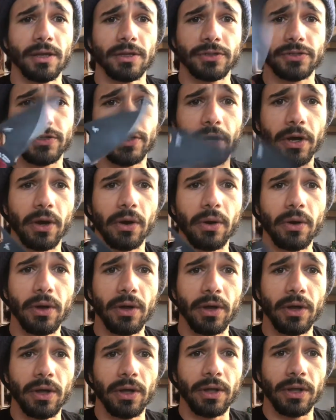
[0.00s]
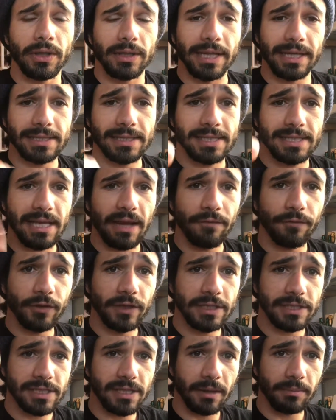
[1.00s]
so that's
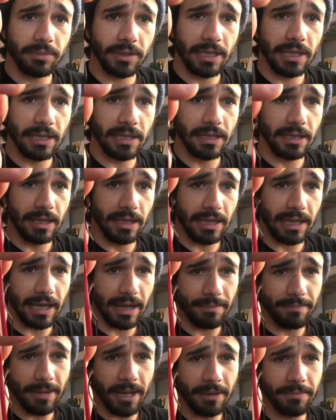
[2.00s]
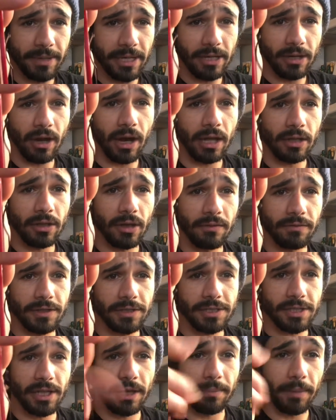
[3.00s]
definitely something that made me not love
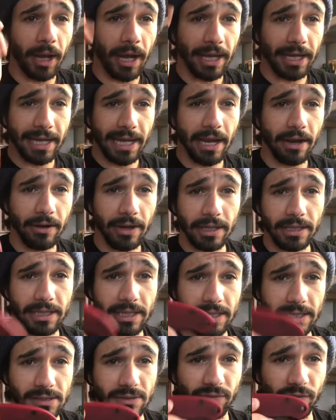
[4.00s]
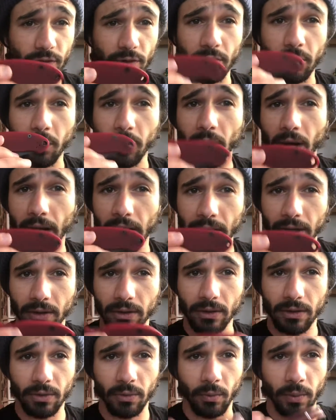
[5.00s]
this clip i carried this for a
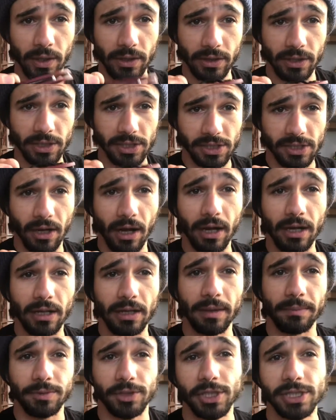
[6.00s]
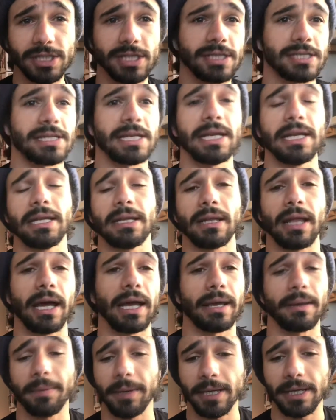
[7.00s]
while with the stock clip just to see
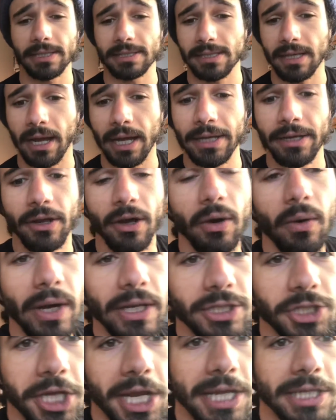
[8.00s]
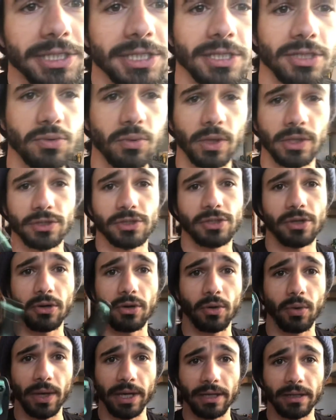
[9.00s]
like because i know i changed this one so
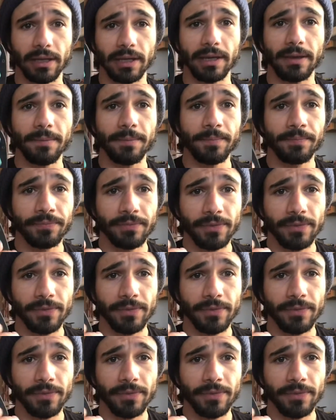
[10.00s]
quickly